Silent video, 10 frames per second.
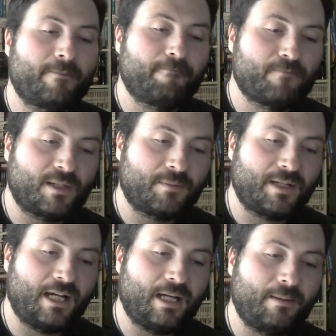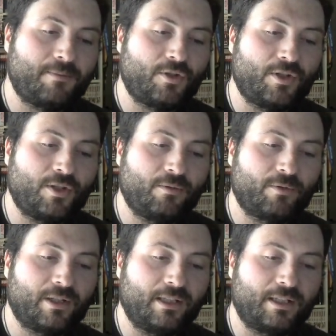Sometimes you can
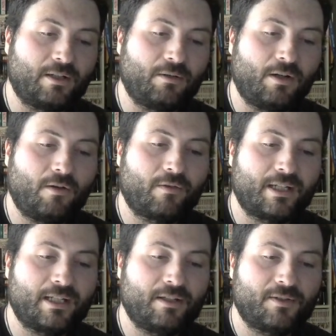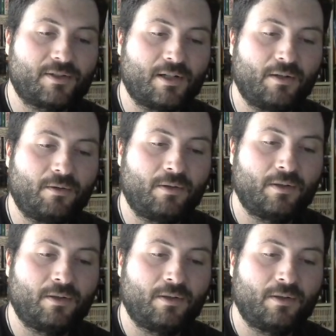really go overkill, so